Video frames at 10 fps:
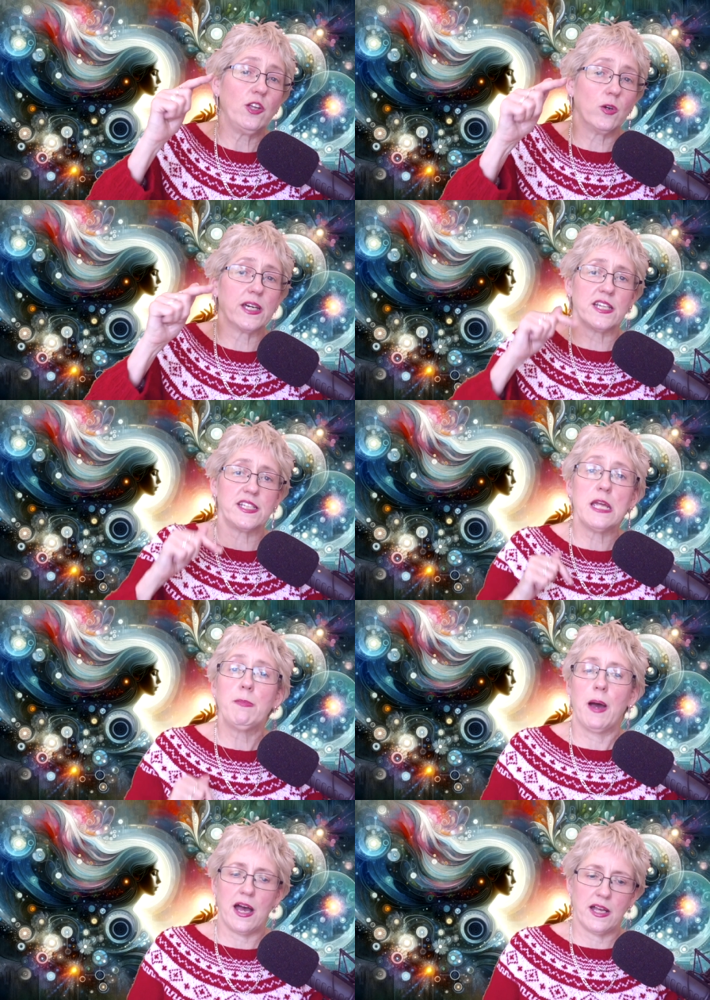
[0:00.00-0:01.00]
You'll get a
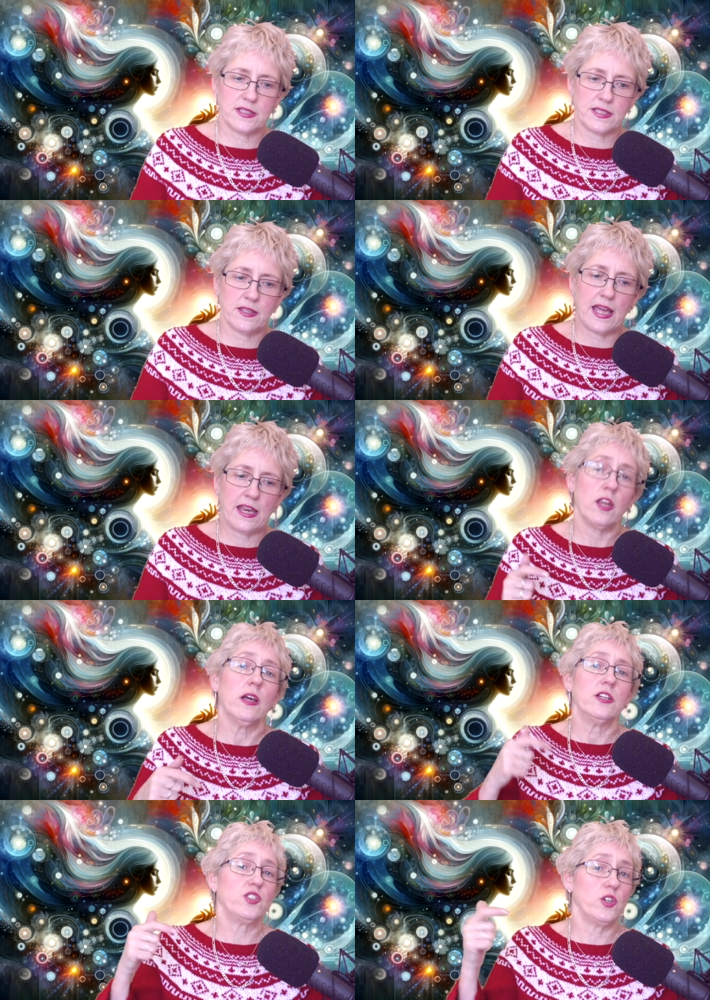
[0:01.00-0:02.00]
deeper answer
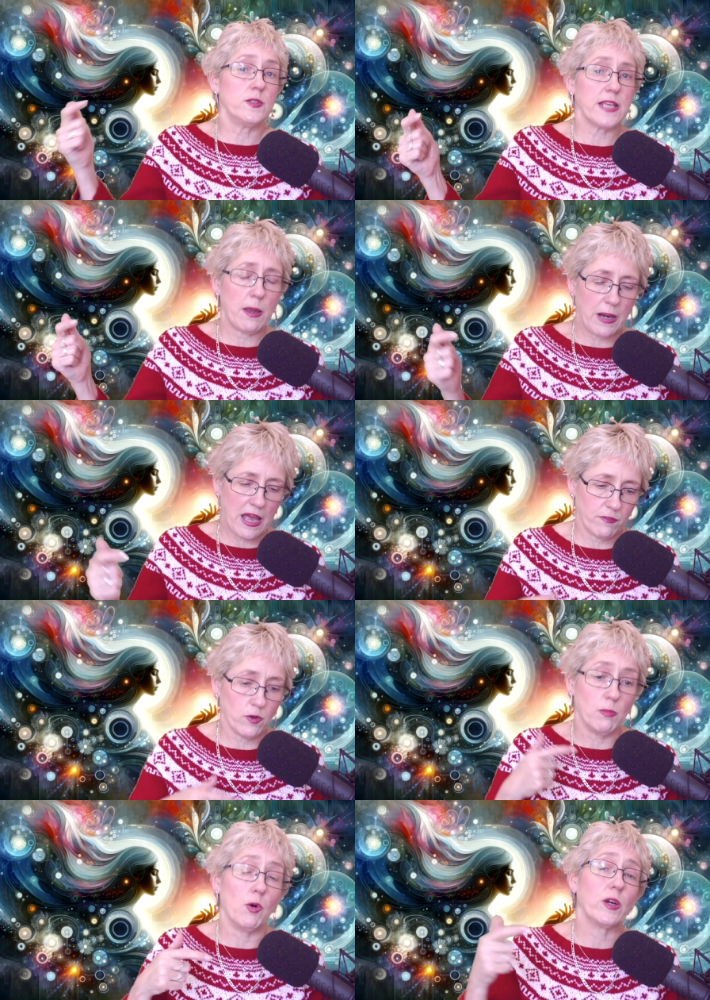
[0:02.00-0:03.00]
than choose a
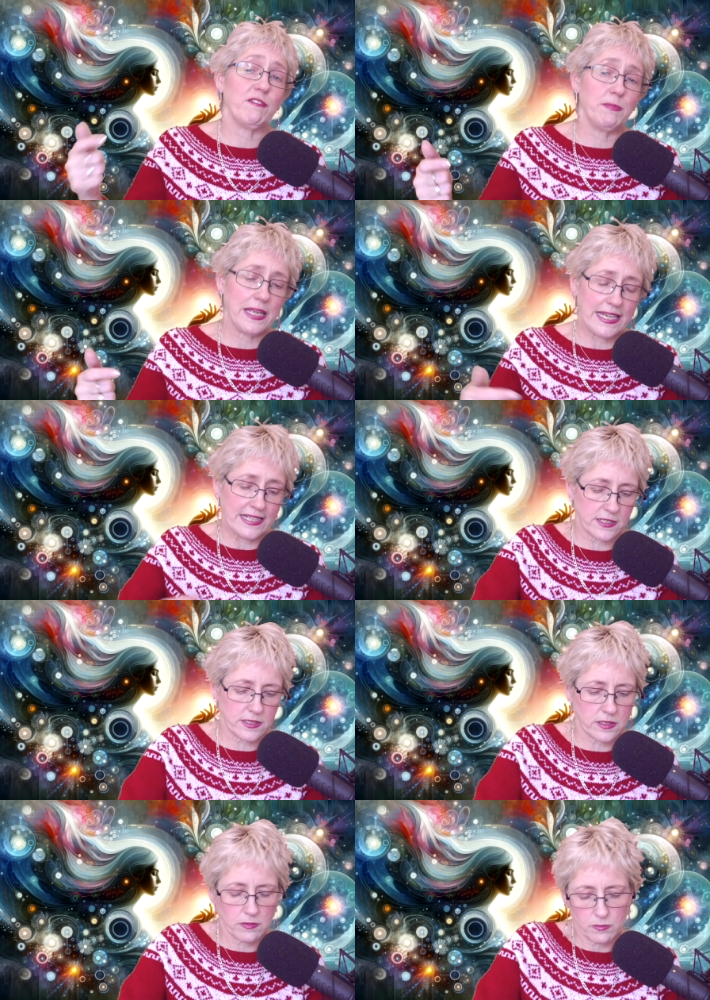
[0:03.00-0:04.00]
platform or give me a
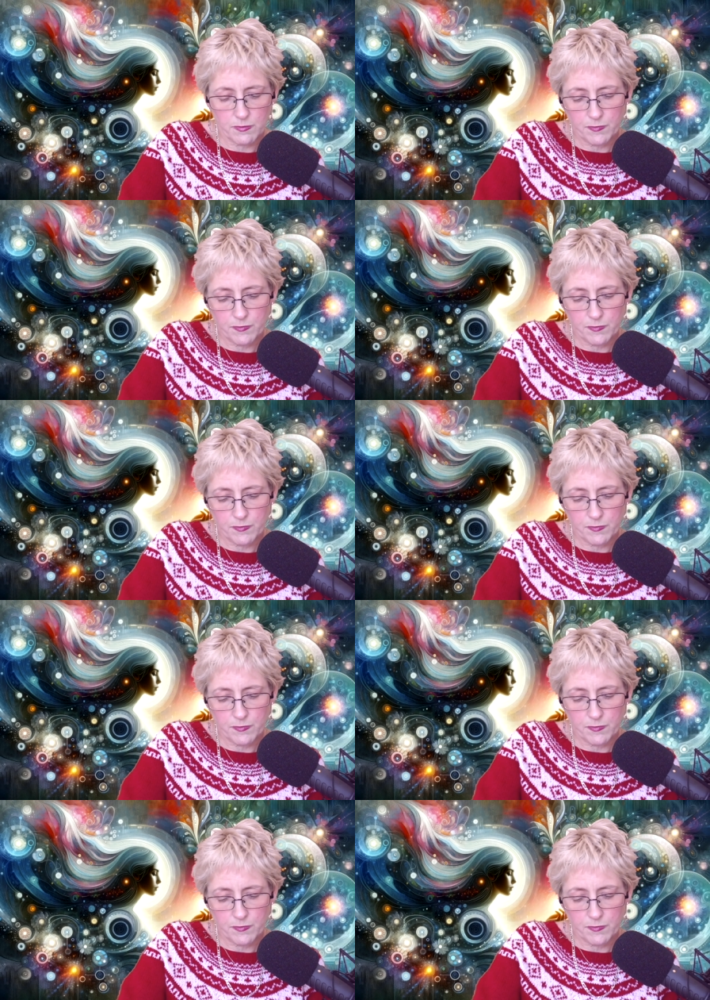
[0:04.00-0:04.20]
list.